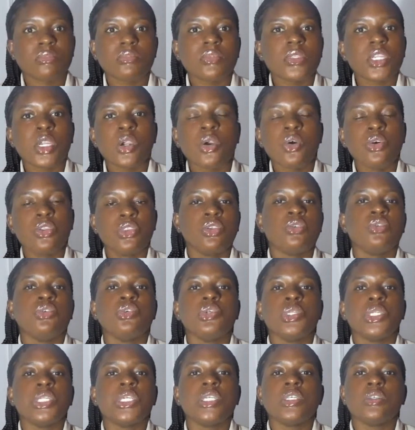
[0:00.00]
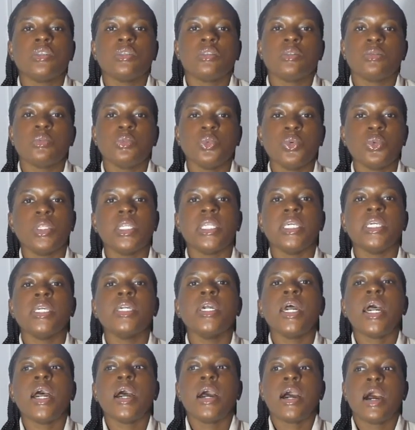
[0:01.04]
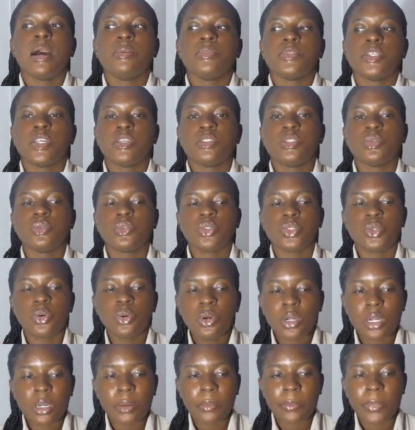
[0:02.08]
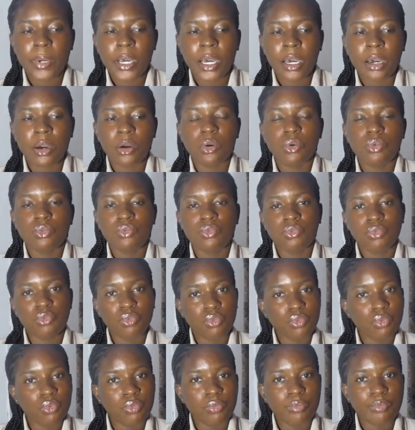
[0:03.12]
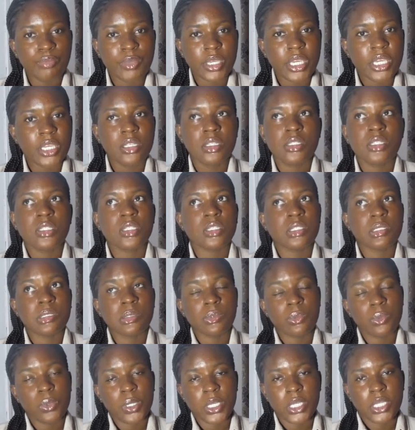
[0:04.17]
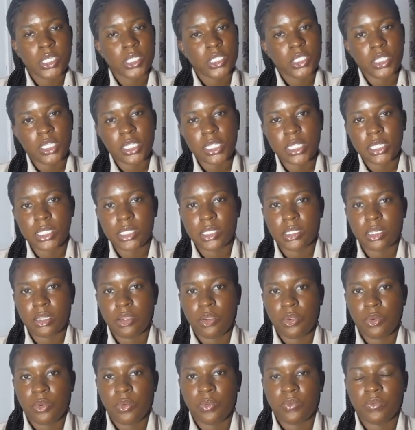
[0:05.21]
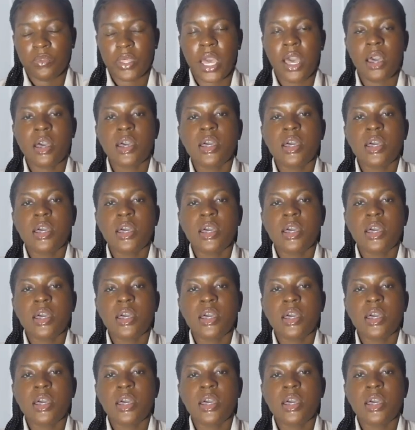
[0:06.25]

go through uni smoothly. I'm trying to talk about roommate situations and all that.